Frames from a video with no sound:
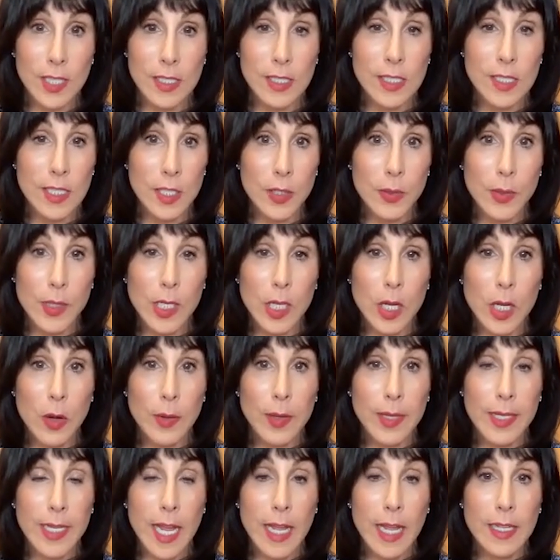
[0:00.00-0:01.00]
considering
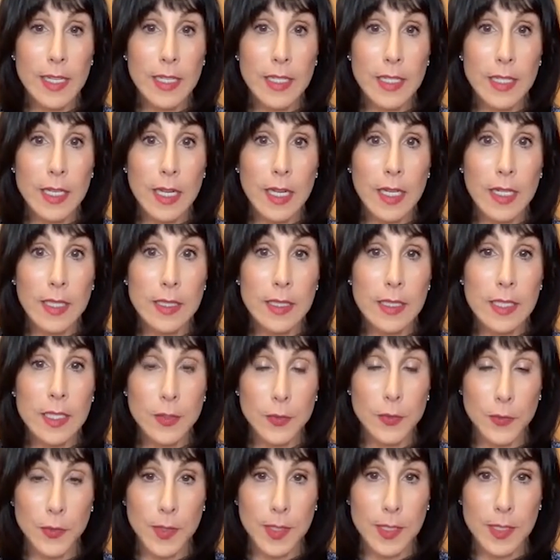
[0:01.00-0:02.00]
going on a
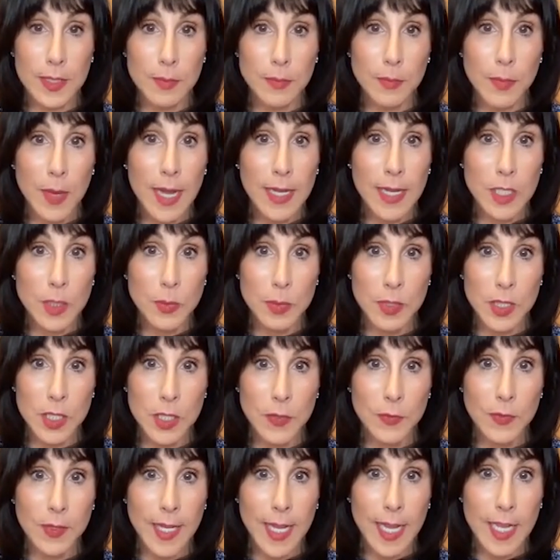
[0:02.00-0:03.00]
different
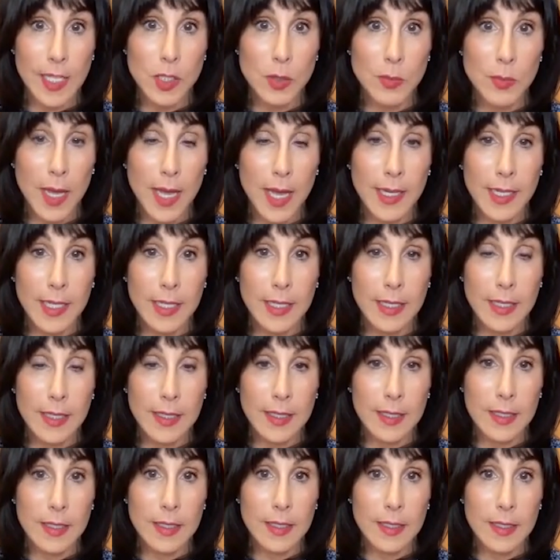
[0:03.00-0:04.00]
bispecific antibody
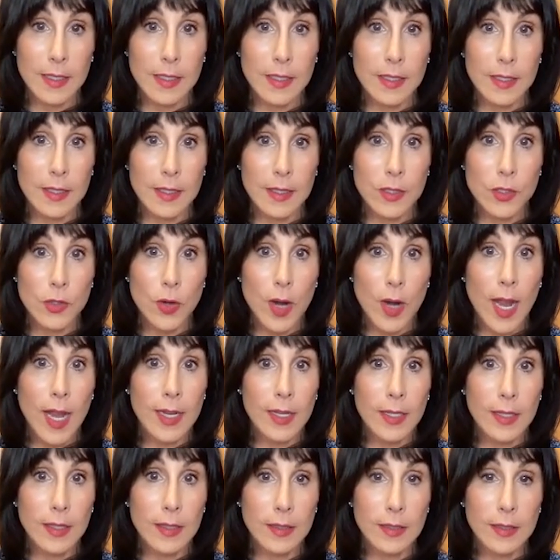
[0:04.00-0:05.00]

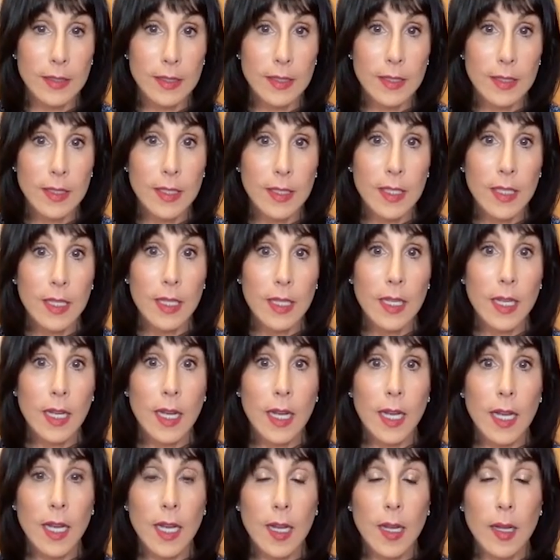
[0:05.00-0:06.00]
trial.
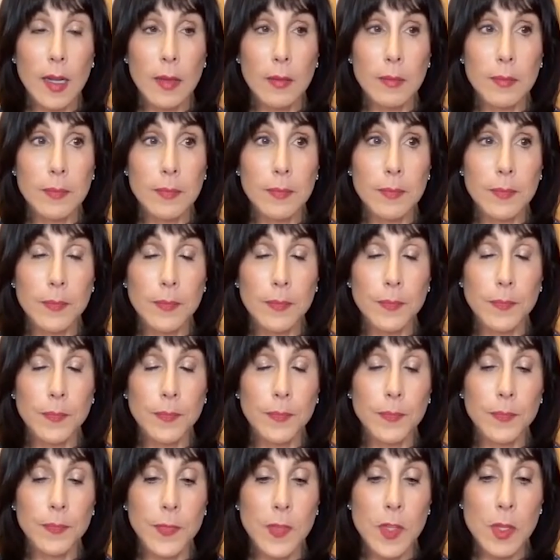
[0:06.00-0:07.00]
Um,
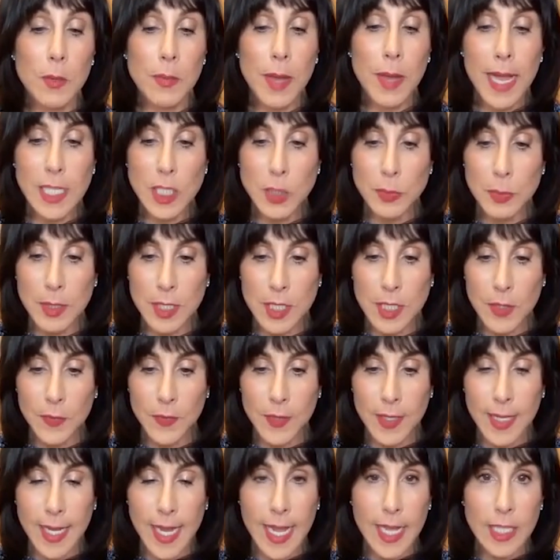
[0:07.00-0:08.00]
the
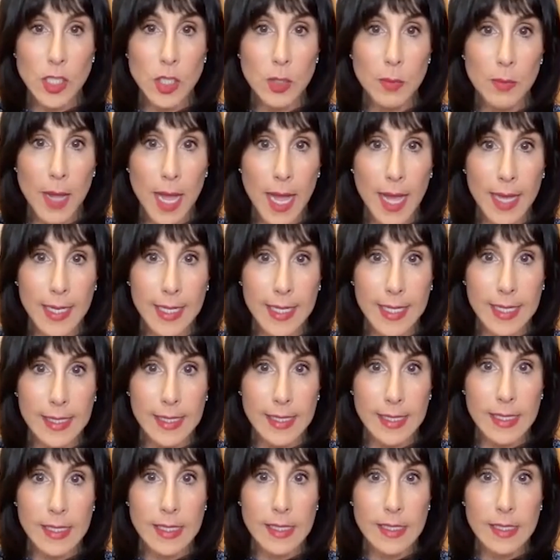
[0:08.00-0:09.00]
bispecific
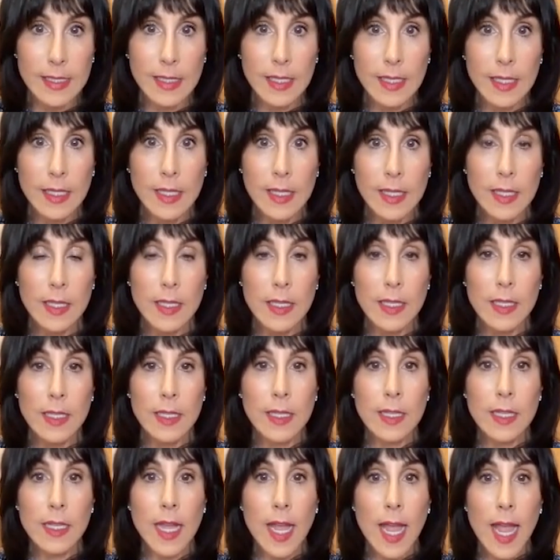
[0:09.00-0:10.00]
antibodies
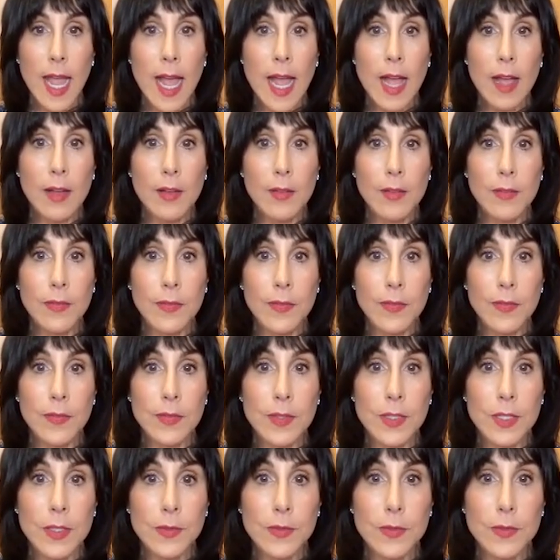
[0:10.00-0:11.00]
have
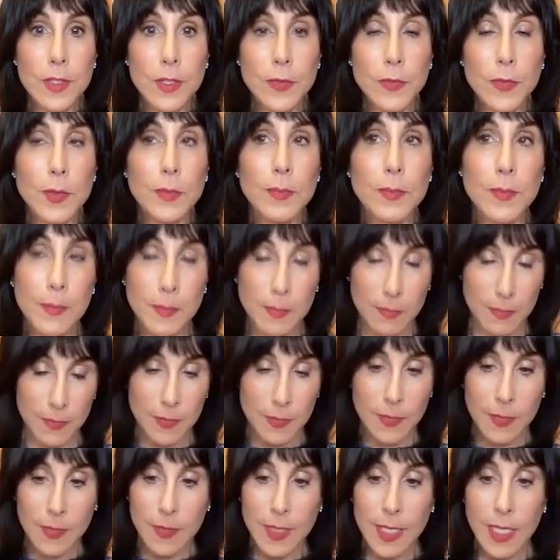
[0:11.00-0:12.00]
d- different,
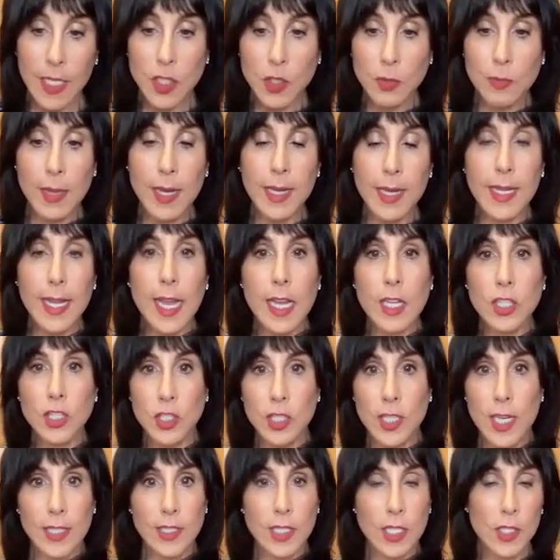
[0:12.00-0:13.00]
each
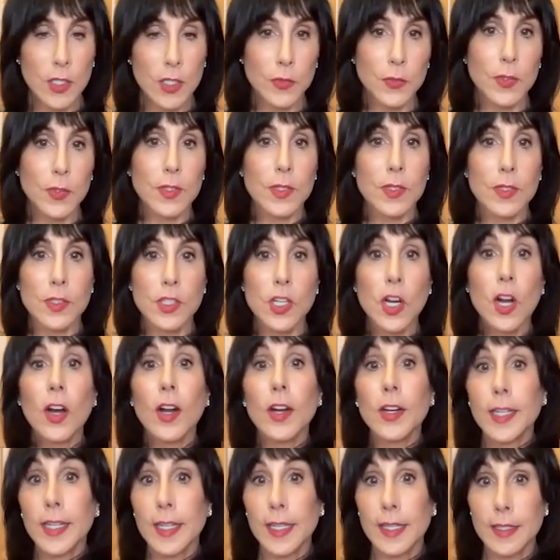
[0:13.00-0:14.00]
medication has a different
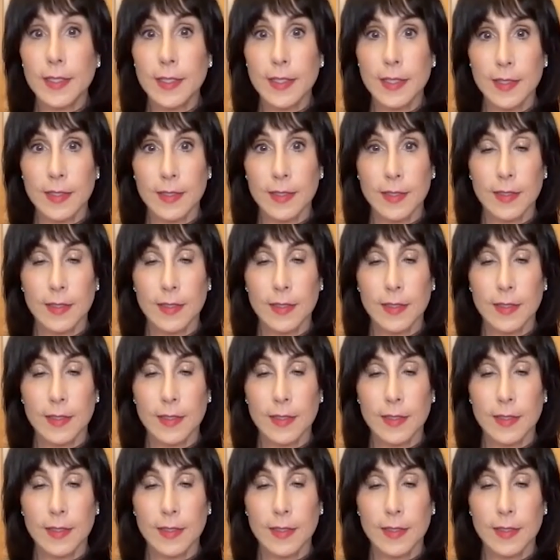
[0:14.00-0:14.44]
target.